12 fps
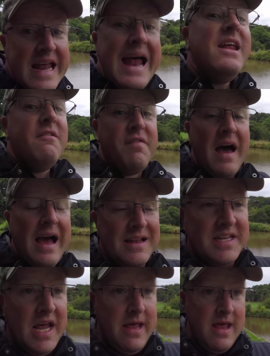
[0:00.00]
any of
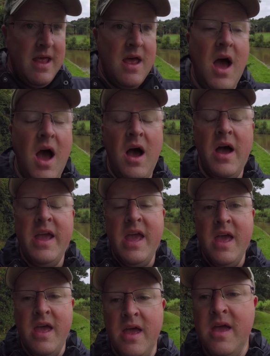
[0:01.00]
that, I
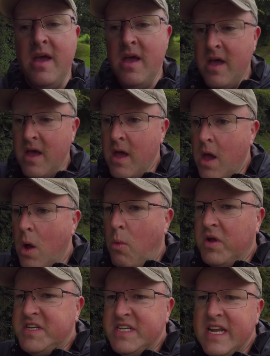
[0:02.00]

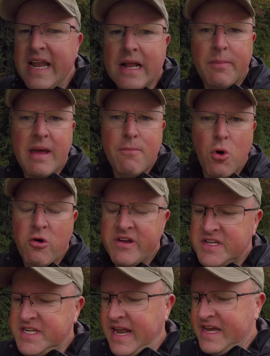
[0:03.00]
wanted a little bit more
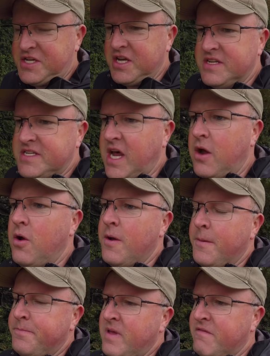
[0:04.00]
insulation. So
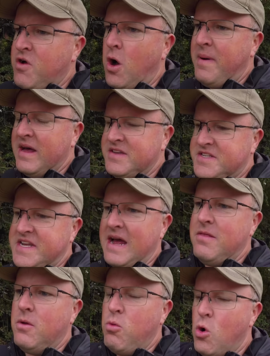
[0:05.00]
I've got battens
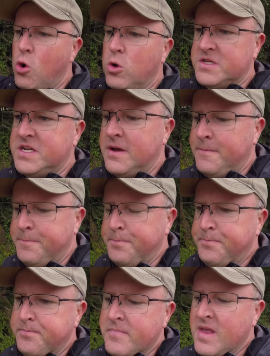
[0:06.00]
down the walls,
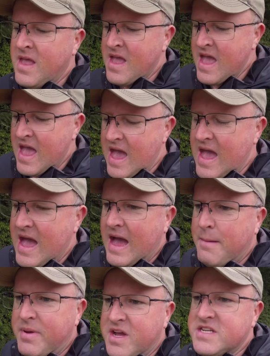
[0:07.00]

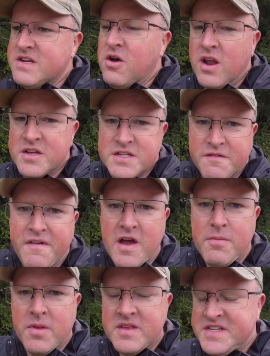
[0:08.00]
and because I've got lots of
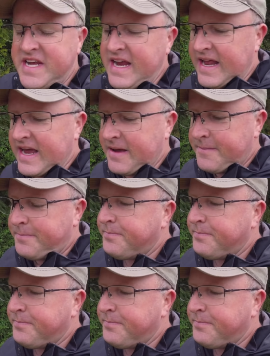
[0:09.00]
foam on the ceiling,